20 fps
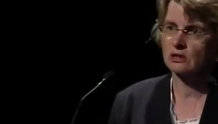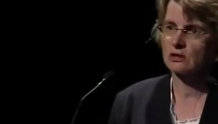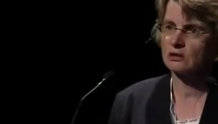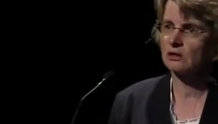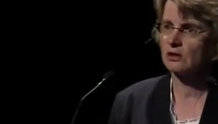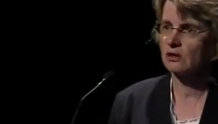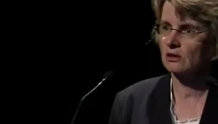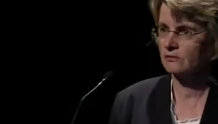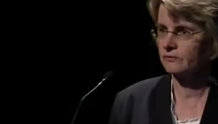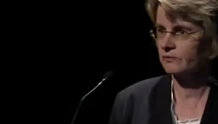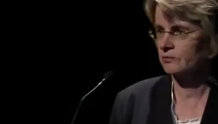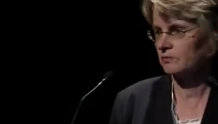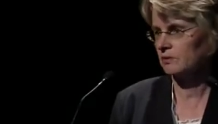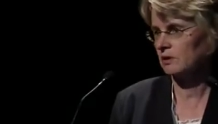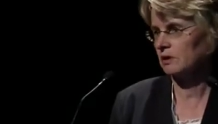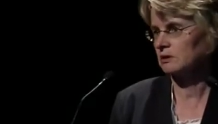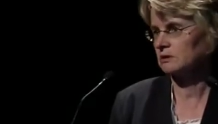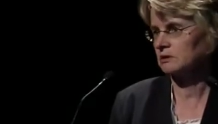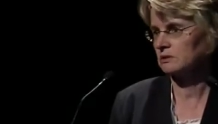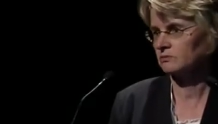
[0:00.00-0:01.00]
it
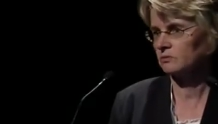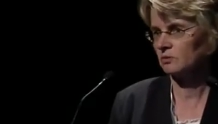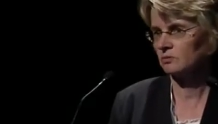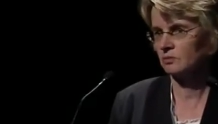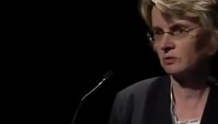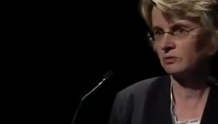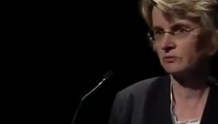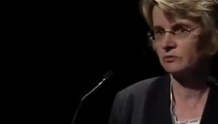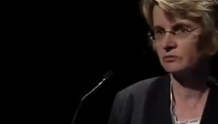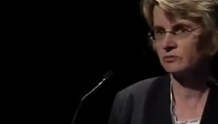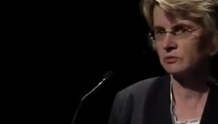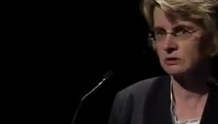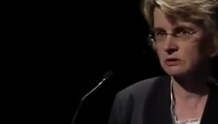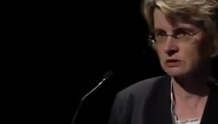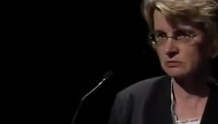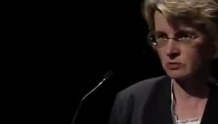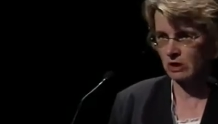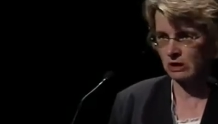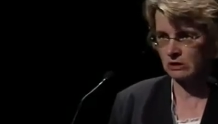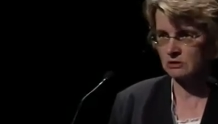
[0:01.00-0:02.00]
overwrites and removes
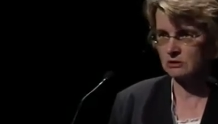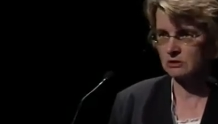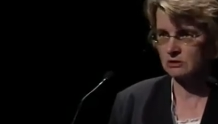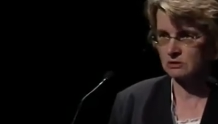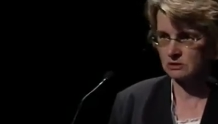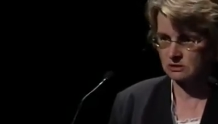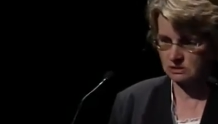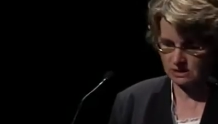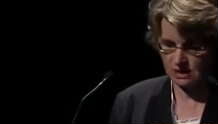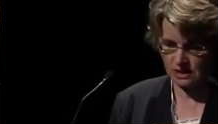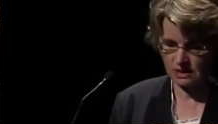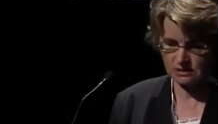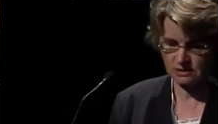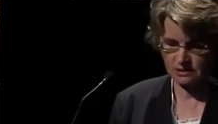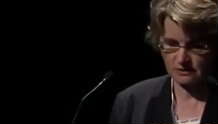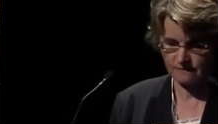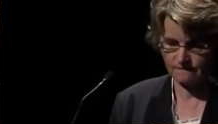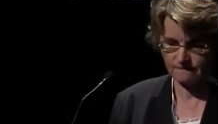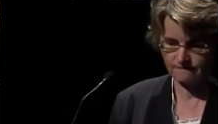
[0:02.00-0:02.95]
redundant data.